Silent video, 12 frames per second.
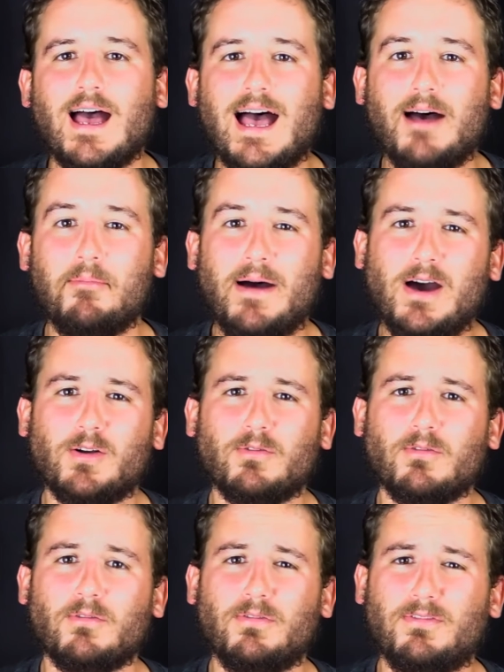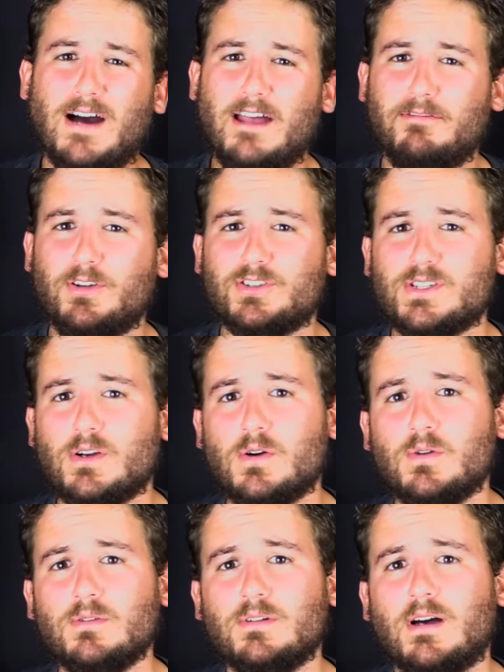About 5 years
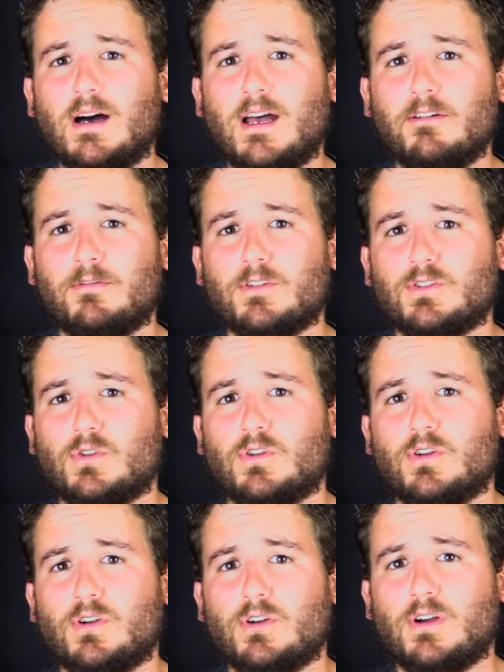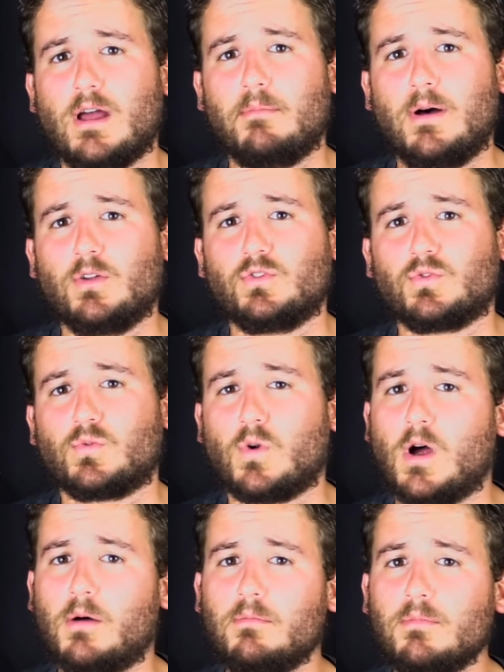ago, I first heard about
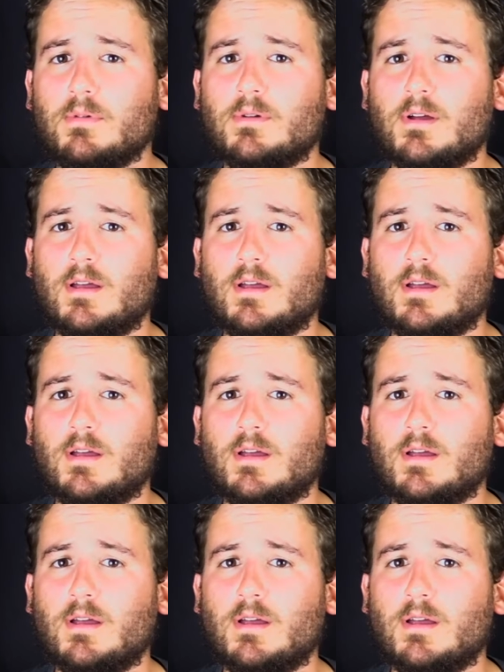Trump